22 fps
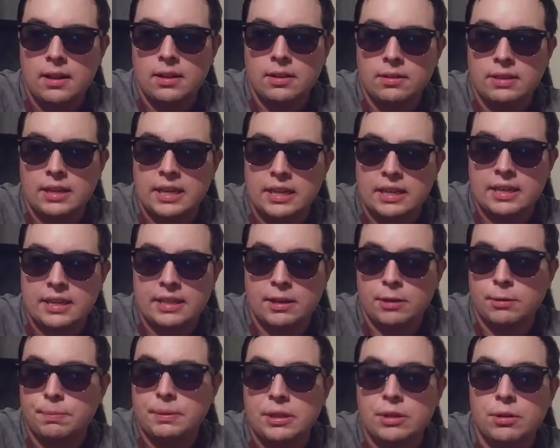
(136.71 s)
then
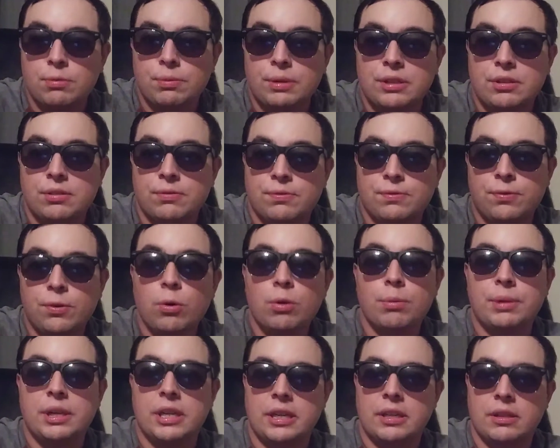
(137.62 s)
there'd be no reason for
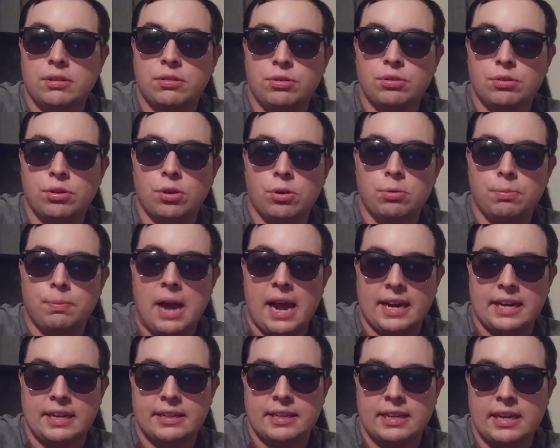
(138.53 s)
me to go
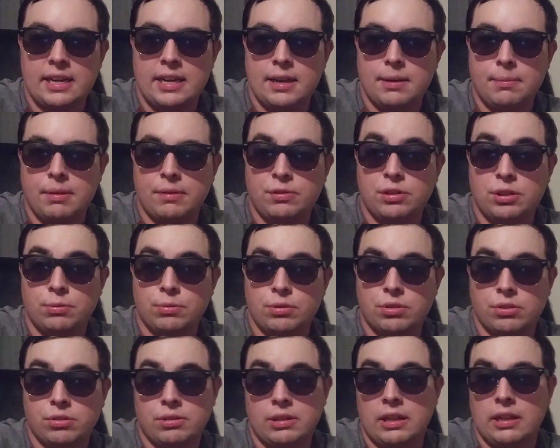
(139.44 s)
back in time if she was
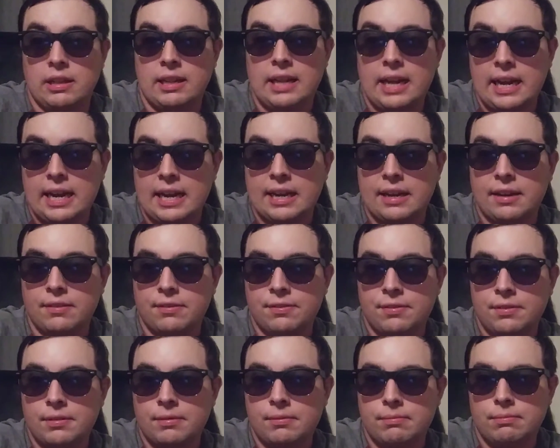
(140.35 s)
still
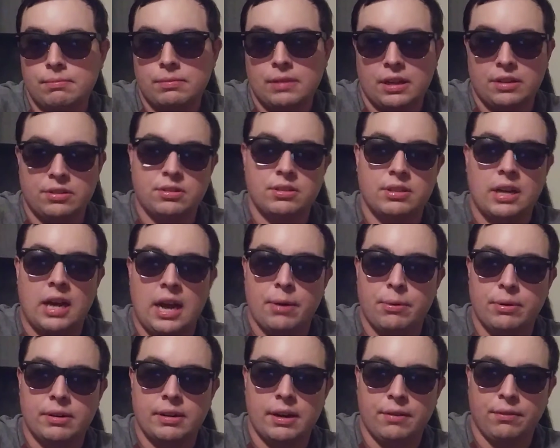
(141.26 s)
alive, thus I
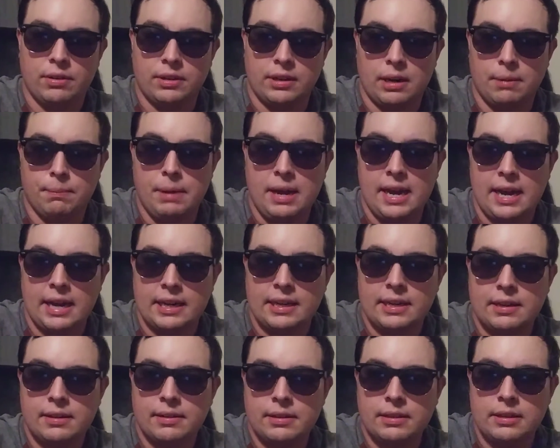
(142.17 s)
would never come
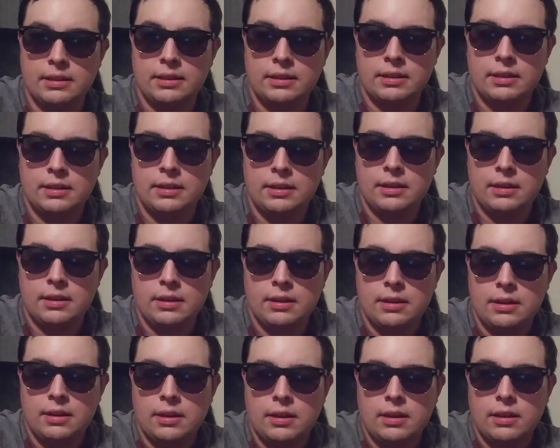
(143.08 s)
back.
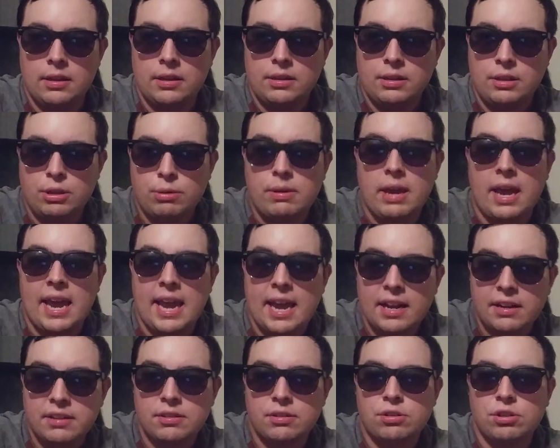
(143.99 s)
You
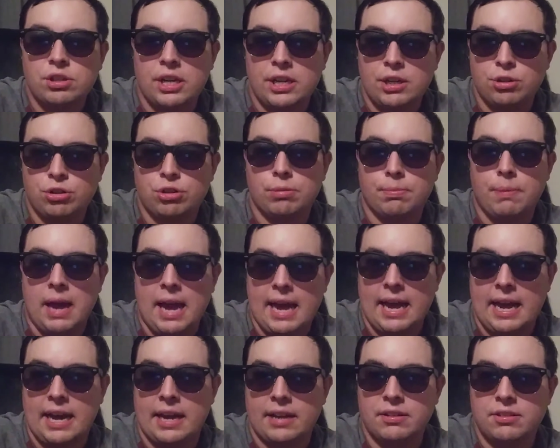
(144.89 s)
can't change your
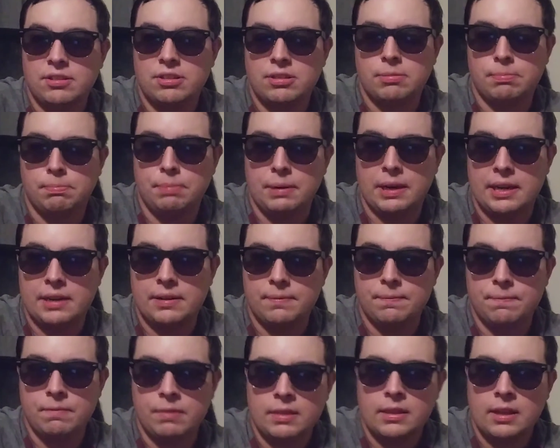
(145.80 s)
past, but
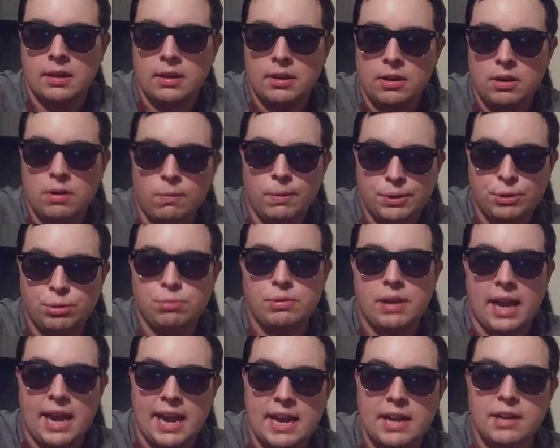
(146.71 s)
what you
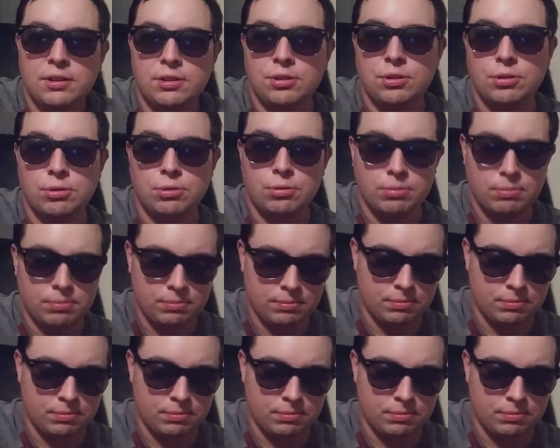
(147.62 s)
can do